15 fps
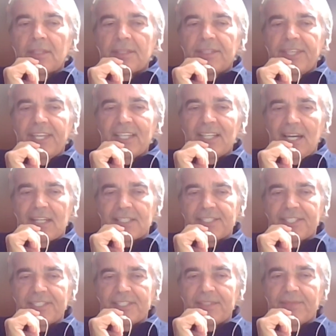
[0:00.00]

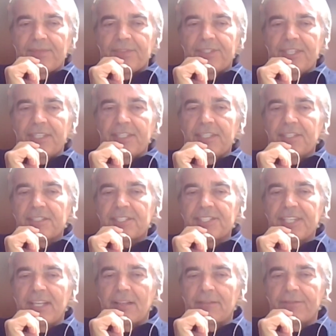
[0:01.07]
Descartes' thinking
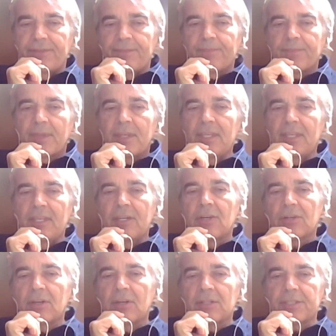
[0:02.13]
self,
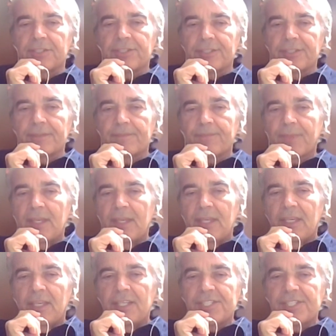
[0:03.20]
ego cogito,
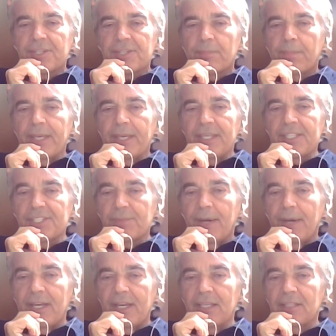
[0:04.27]
is replaced
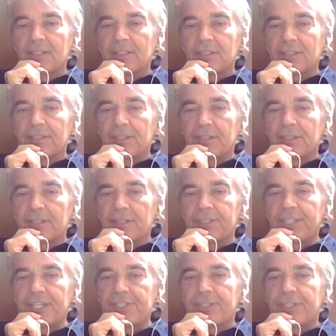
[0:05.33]
by
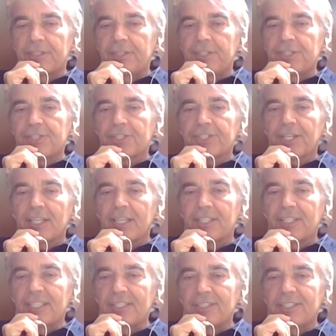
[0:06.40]
digital
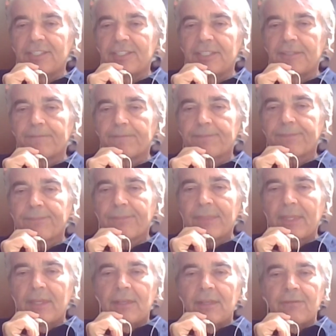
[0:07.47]
identity,
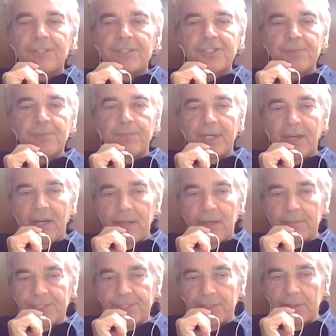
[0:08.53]
which
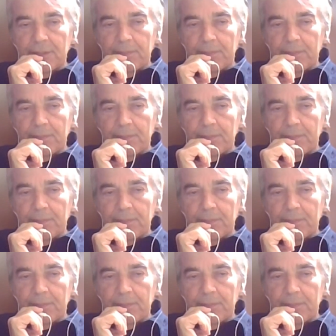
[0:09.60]
becomes a